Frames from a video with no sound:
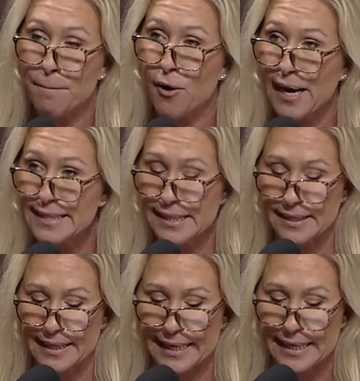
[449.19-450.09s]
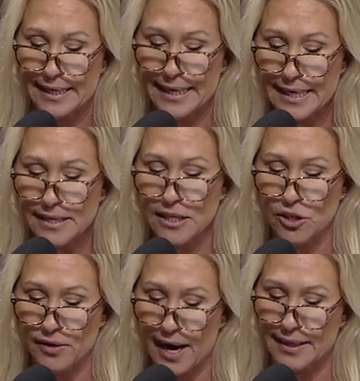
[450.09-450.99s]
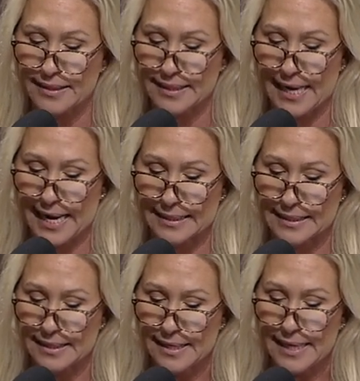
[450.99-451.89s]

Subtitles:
presently in the United States.